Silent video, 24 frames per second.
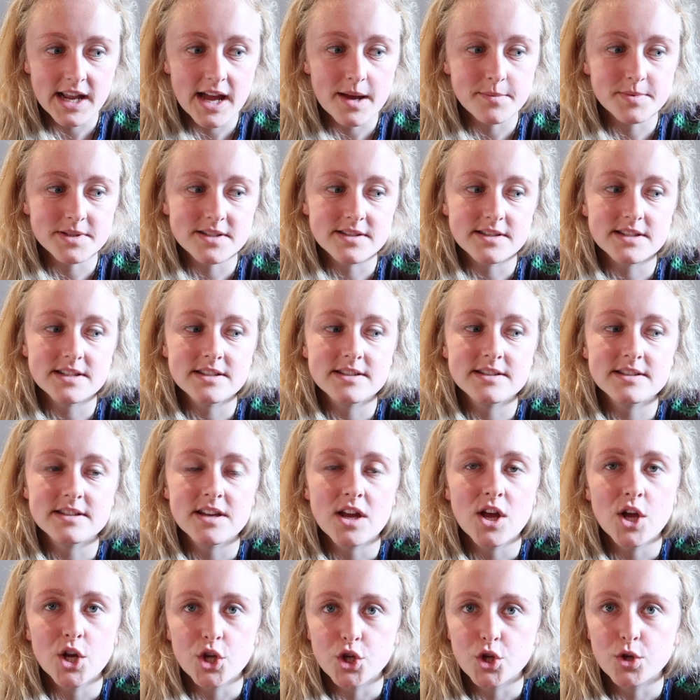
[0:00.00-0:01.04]
absences,
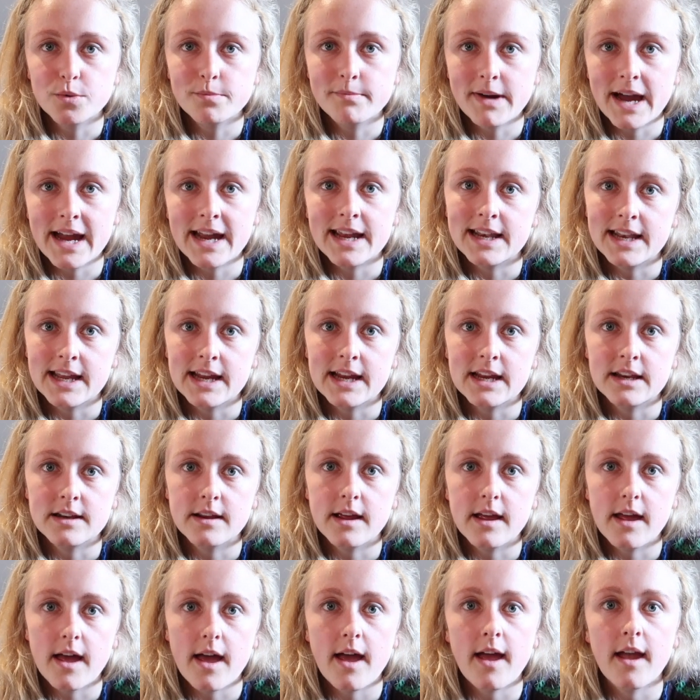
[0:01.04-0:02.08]
you may need
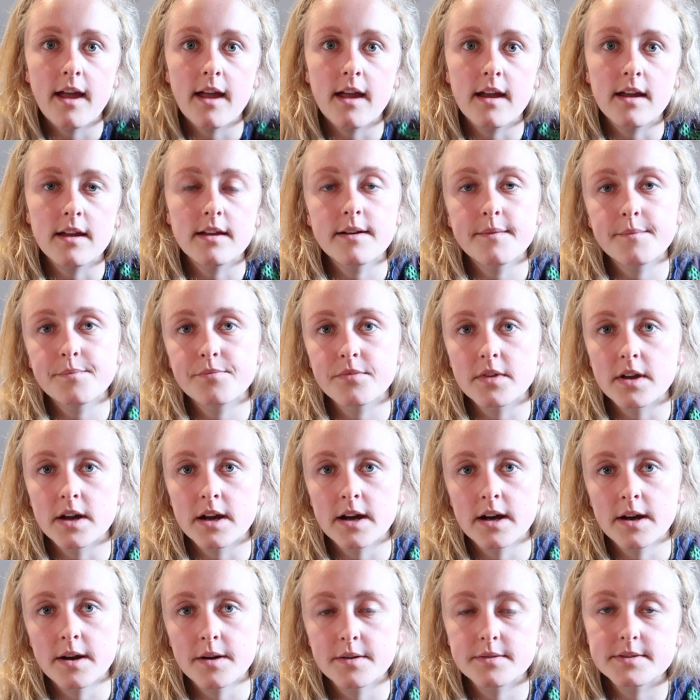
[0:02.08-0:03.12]
a
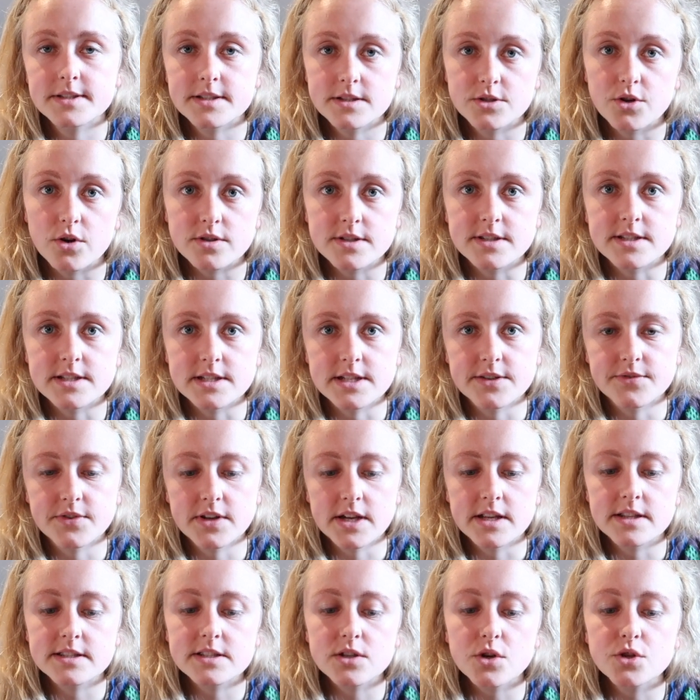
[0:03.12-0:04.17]
doctor's
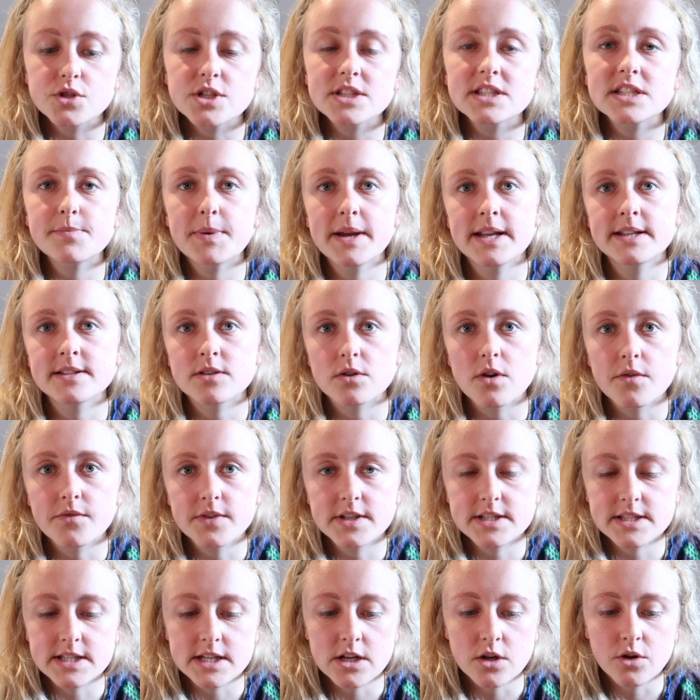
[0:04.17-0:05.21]
certificate. So it just depends
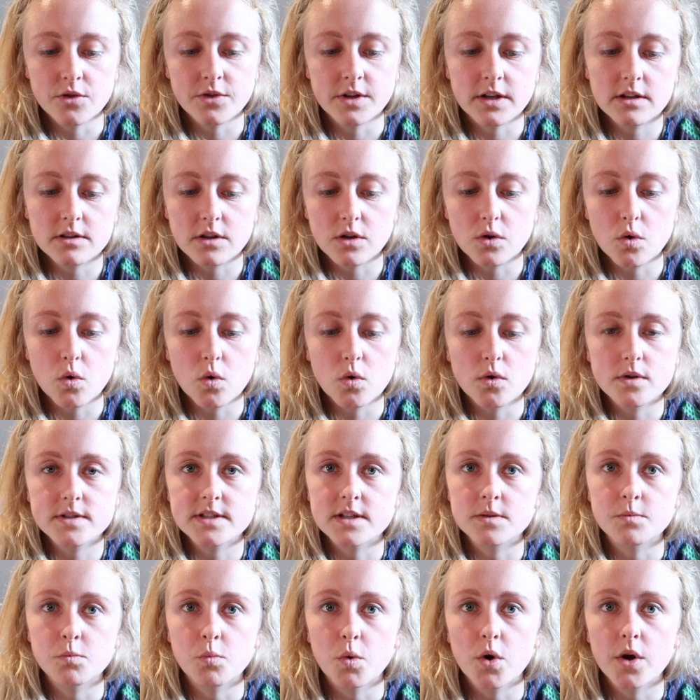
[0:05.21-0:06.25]
obviously on the course
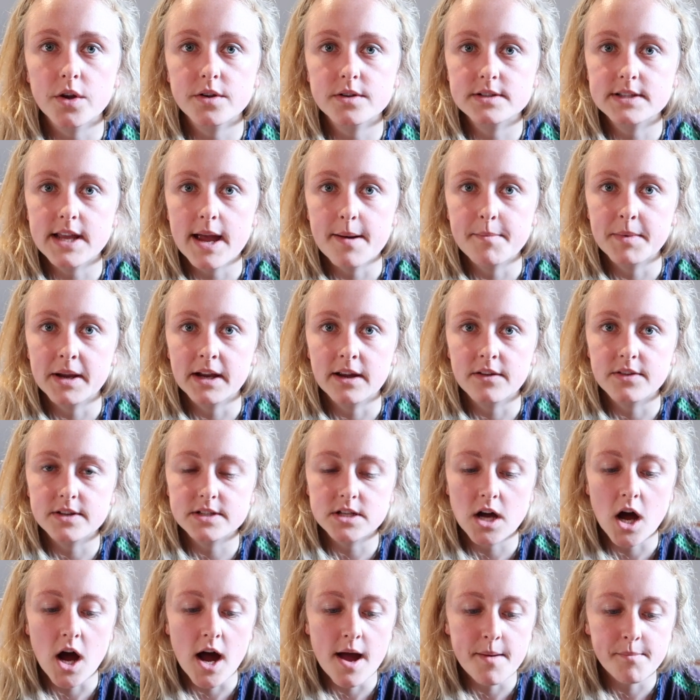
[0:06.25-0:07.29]
and what's happening at the
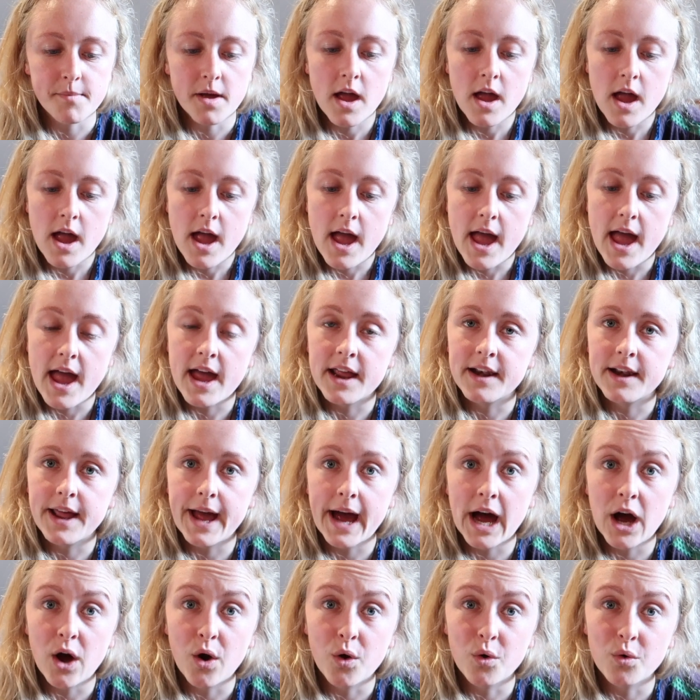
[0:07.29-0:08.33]
time and
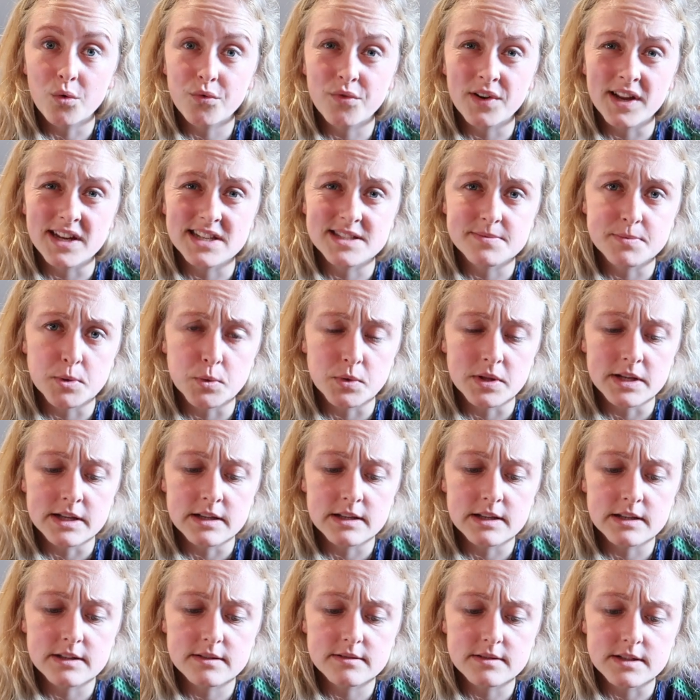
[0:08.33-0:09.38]
how flexible
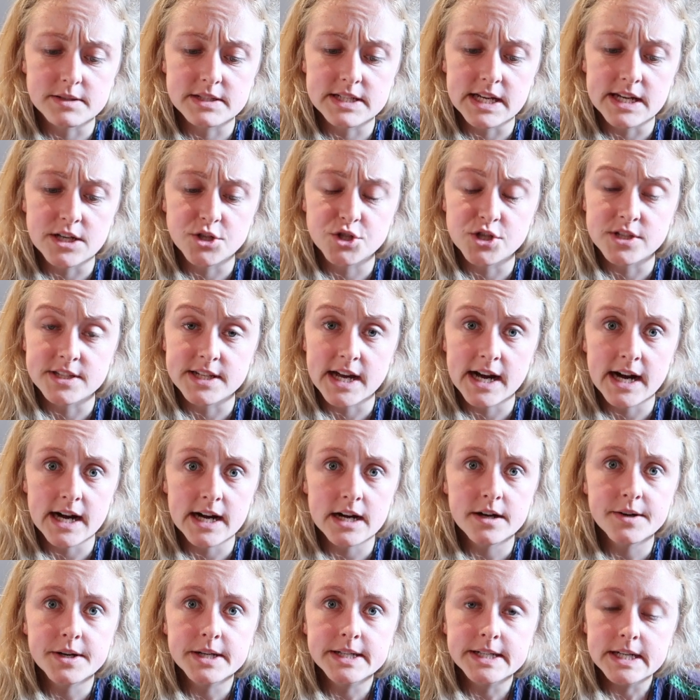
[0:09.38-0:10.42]
the teachers
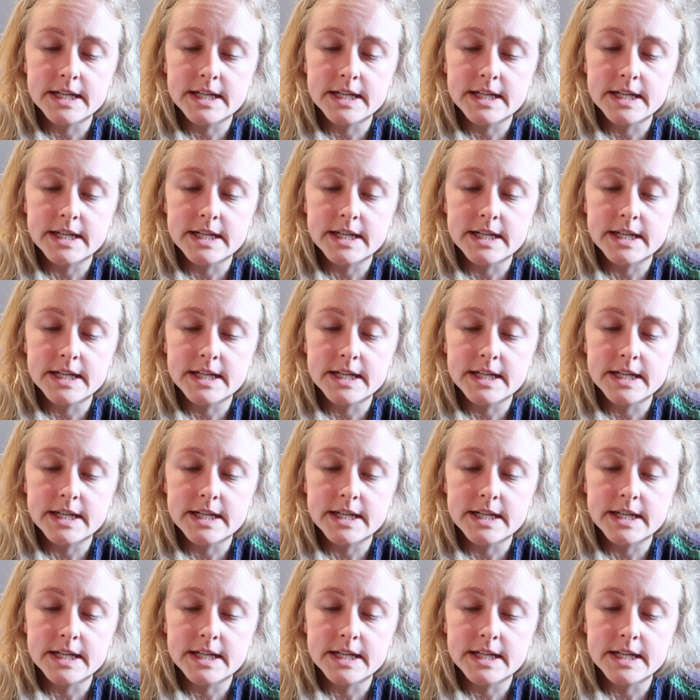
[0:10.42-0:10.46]
are.